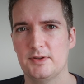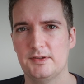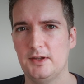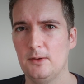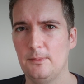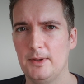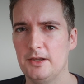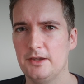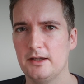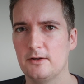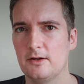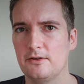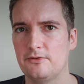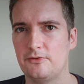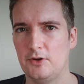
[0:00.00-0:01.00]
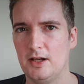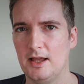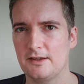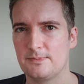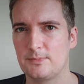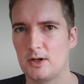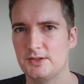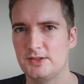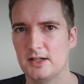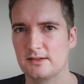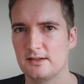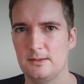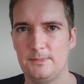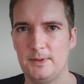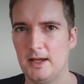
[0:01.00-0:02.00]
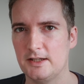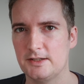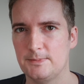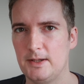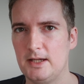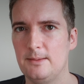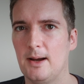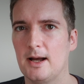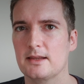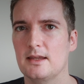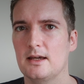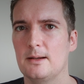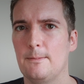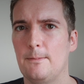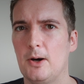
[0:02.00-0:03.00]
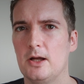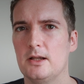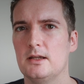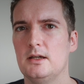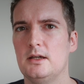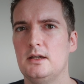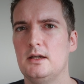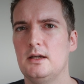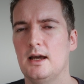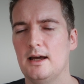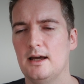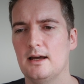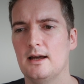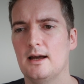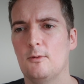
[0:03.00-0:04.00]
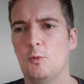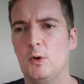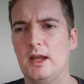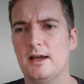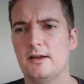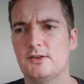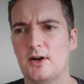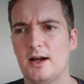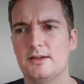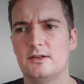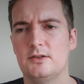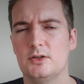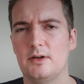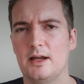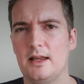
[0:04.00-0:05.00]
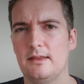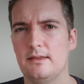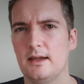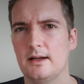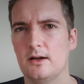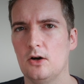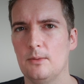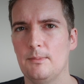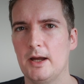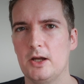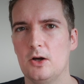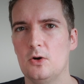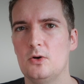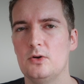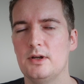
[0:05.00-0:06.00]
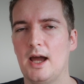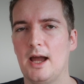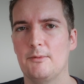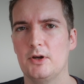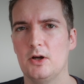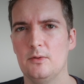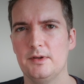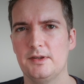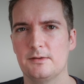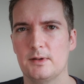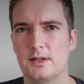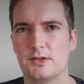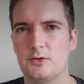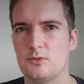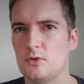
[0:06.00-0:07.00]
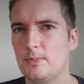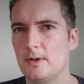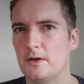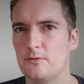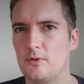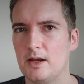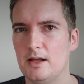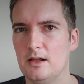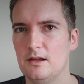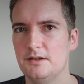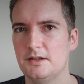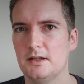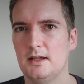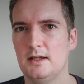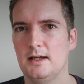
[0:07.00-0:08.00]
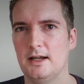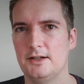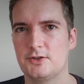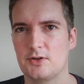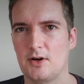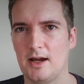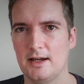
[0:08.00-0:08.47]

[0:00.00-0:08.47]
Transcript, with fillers: I was still building freelance projects in P H P back then, but Uh, when I tried to do anything on my own, I would always switch to Ruby on Rails and